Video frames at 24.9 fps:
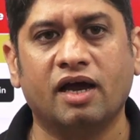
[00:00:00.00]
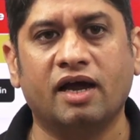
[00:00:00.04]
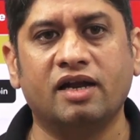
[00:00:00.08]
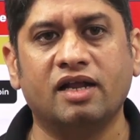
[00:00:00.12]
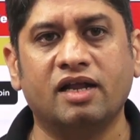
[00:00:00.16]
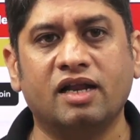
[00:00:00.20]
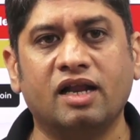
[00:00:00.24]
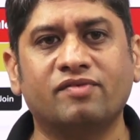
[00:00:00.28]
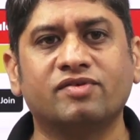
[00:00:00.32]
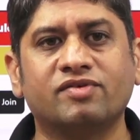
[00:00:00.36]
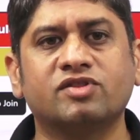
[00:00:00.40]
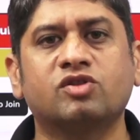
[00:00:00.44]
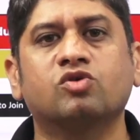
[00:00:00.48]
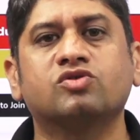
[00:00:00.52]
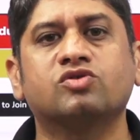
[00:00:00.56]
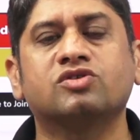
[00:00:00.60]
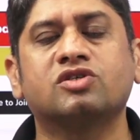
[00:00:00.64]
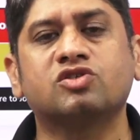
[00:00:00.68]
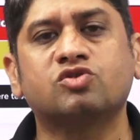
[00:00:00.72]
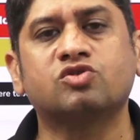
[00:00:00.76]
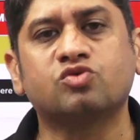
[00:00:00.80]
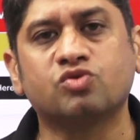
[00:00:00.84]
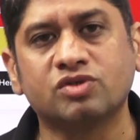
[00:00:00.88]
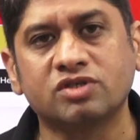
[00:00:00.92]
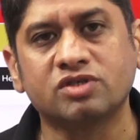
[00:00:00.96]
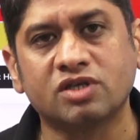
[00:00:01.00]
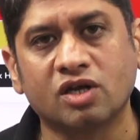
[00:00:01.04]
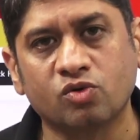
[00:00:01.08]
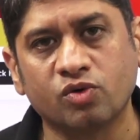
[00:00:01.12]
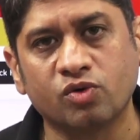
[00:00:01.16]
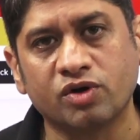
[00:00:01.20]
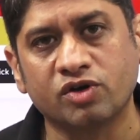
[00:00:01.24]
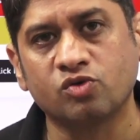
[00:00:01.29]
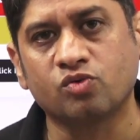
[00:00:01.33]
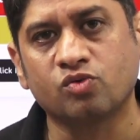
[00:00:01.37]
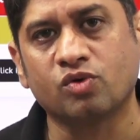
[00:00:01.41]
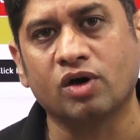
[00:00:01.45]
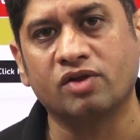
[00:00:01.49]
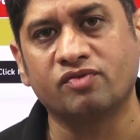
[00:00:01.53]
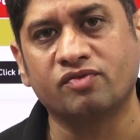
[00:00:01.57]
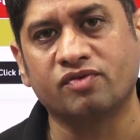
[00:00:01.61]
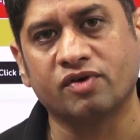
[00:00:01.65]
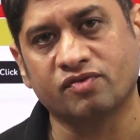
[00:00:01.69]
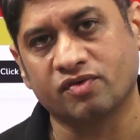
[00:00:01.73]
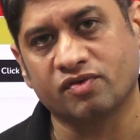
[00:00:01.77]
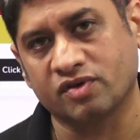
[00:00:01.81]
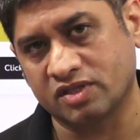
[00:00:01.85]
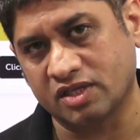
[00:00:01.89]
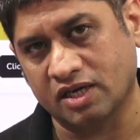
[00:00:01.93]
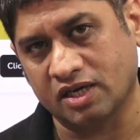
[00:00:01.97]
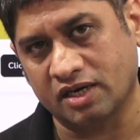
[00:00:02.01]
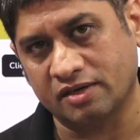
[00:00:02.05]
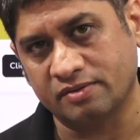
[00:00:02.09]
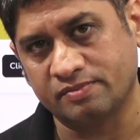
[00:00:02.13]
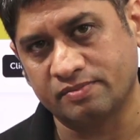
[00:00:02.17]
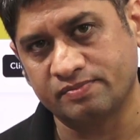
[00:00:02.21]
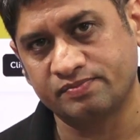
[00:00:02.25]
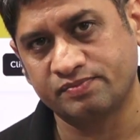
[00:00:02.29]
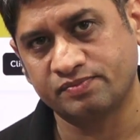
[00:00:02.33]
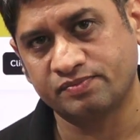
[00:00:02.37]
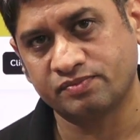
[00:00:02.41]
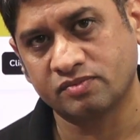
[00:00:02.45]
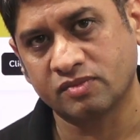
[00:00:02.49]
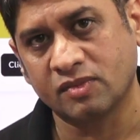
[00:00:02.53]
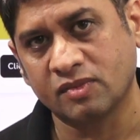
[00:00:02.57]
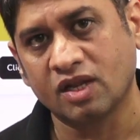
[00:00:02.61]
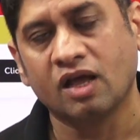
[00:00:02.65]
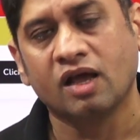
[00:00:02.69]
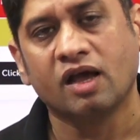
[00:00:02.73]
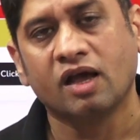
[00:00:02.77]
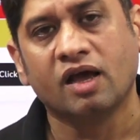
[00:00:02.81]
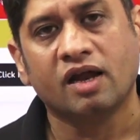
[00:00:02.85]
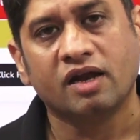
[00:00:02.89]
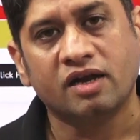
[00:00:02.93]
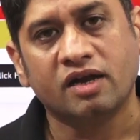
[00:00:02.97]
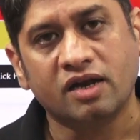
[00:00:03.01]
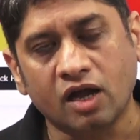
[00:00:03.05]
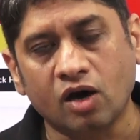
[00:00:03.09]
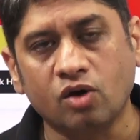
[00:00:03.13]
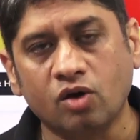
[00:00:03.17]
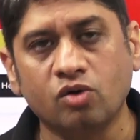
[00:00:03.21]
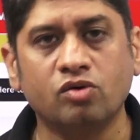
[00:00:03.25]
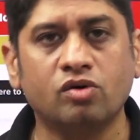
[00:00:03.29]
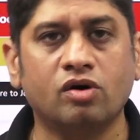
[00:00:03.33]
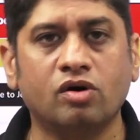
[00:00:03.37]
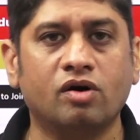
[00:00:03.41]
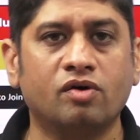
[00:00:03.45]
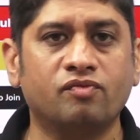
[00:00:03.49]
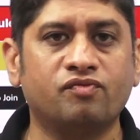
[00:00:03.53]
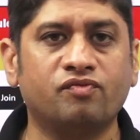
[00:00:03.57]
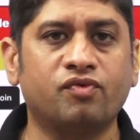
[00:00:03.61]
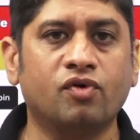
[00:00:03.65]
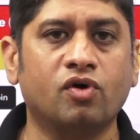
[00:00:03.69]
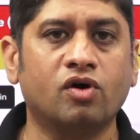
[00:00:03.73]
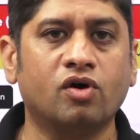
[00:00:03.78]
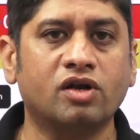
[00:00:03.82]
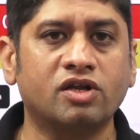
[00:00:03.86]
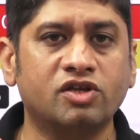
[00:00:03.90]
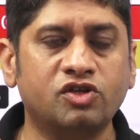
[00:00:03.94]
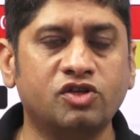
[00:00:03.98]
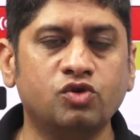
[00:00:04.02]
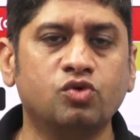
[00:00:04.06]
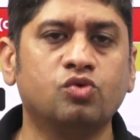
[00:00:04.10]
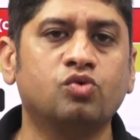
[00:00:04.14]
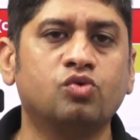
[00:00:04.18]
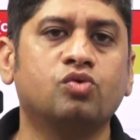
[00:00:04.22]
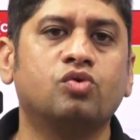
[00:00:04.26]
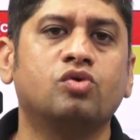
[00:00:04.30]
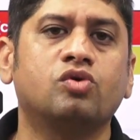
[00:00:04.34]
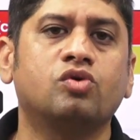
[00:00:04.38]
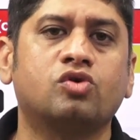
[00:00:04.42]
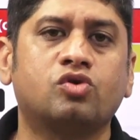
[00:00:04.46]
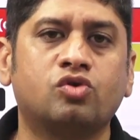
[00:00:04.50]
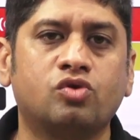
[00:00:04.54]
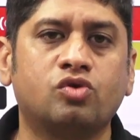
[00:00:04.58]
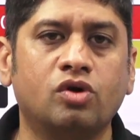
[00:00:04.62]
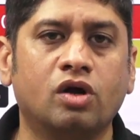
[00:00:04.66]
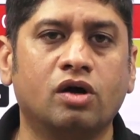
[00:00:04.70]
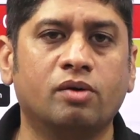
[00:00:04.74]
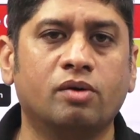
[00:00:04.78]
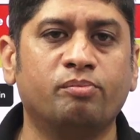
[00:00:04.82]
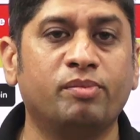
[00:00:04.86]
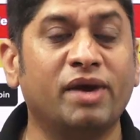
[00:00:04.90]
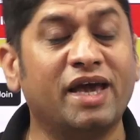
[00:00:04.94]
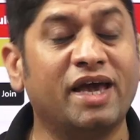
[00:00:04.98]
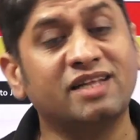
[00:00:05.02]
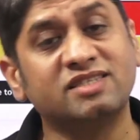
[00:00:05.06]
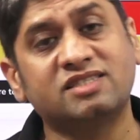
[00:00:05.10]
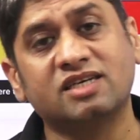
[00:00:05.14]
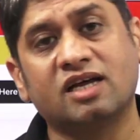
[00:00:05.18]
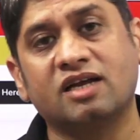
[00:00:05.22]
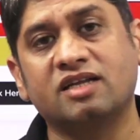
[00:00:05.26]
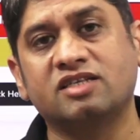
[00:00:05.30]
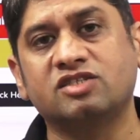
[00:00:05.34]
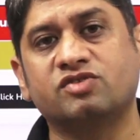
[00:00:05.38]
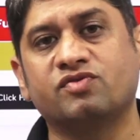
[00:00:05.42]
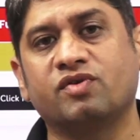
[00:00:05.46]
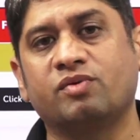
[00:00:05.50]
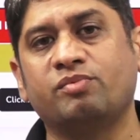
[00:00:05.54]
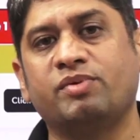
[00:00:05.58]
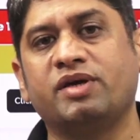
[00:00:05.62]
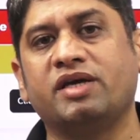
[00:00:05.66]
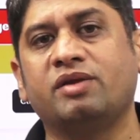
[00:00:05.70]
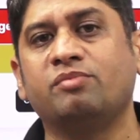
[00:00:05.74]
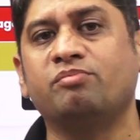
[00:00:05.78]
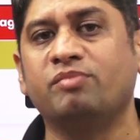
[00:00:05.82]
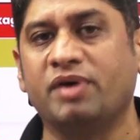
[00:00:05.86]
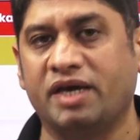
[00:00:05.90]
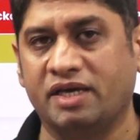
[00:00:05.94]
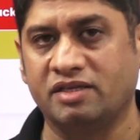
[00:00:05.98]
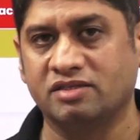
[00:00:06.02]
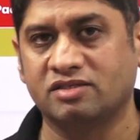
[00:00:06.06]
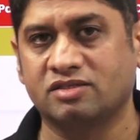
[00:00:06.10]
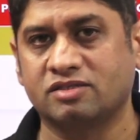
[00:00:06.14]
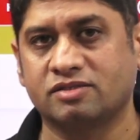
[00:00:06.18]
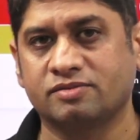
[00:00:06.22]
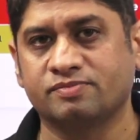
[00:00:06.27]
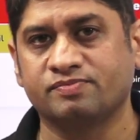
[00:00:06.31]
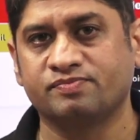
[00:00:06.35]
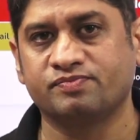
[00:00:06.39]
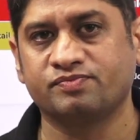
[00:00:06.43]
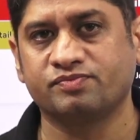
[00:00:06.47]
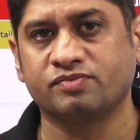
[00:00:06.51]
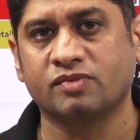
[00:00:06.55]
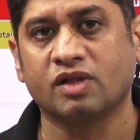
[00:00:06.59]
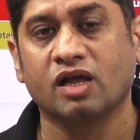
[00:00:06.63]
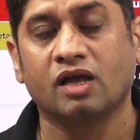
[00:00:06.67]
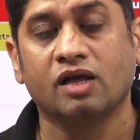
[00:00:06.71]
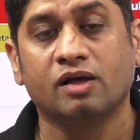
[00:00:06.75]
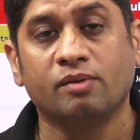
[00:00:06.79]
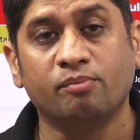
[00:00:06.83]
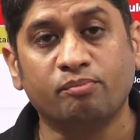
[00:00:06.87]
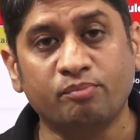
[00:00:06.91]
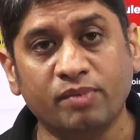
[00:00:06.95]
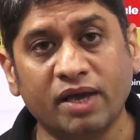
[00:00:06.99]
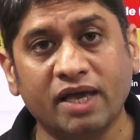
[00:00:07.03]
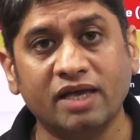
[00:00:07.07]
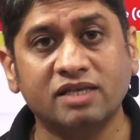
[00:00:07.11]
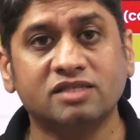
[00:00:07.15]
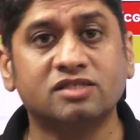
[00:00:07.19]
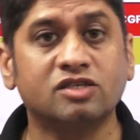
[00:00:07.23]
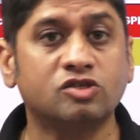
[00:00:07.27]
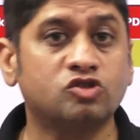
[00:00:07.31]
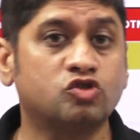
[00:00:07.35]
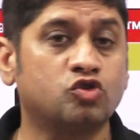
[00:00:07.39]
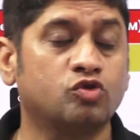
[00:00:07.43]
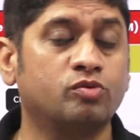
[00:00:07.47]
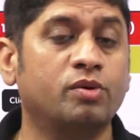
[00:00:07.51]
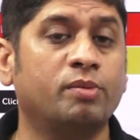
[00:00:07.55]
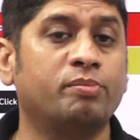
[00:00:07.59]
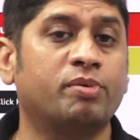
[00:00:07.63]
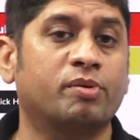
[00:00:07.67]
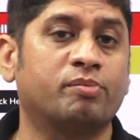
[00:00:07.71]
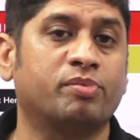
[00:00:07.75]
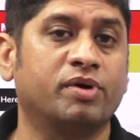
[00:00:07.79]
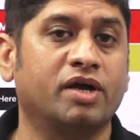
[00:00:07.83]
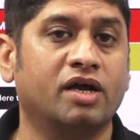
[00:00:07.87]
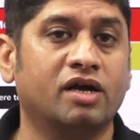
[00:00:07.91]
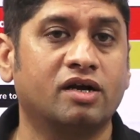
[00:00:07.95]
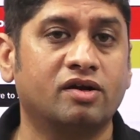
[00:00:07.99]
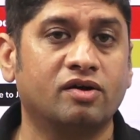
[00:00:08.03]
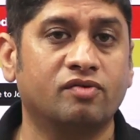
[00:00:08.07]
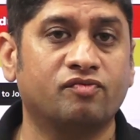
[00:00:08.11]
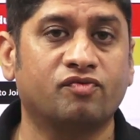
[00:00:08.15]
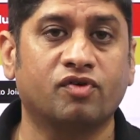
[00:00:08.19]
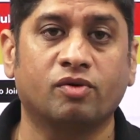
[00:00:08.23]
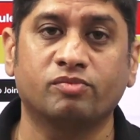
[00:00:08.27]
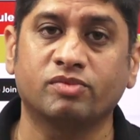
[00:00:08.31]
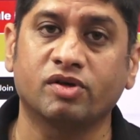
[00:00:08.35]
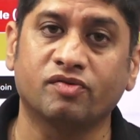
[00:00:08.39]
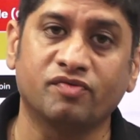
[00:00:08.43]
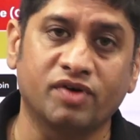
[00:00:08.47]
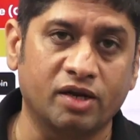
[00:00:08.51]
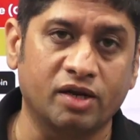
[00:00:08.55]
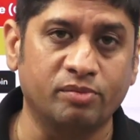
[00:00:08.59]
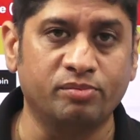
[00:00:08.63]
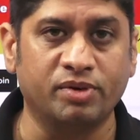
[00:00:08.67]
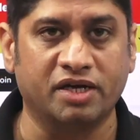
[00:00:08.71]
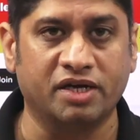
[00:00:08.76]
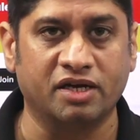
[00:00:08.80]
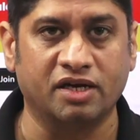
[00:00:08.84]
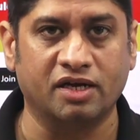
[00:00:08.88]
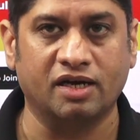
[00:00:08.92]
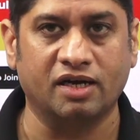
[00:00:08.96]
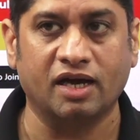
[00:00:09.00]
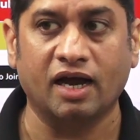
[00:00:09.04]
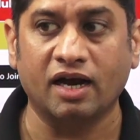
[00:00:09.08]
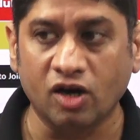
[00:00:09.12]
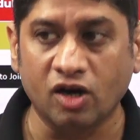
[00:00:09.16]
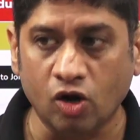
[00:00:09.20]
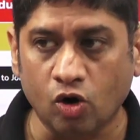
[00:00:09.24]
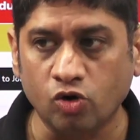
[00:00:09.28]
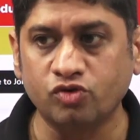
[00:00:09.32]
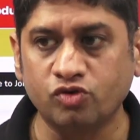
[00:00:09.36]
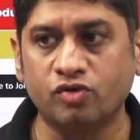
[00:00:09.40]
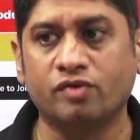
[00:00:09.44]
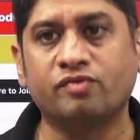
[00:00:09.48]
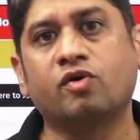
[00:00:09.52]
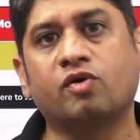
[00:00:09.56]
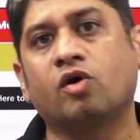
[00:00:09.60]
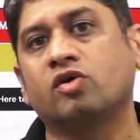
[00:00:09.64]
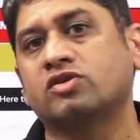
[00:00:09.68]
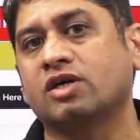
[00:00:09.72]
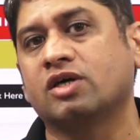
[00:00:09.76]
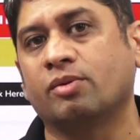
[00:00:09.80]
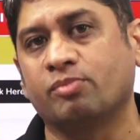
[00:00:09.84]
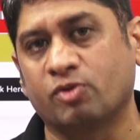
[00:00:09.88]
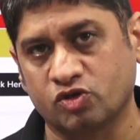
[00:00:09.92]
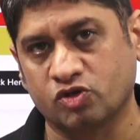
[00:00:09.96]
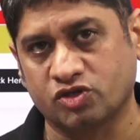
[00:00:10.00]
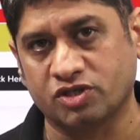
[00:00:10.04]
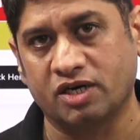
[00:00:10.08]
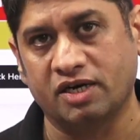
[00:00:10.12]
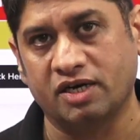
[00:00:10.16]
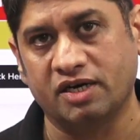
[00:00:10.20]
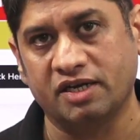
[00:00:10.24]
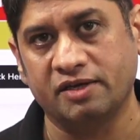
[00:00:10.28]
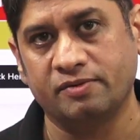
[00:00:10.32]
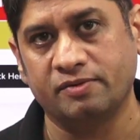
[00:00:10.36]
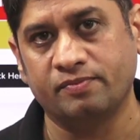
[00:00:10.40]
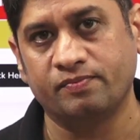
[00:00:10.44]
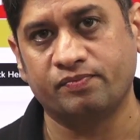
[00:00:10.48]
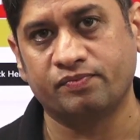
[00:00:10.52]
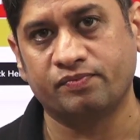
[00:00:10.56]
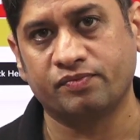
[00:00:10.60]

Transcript: and 11,000 students are going to qualify for that. Now for you, main challenge will be in mains. Mains should be prepared from the very beginning, and now you have got the opportunity.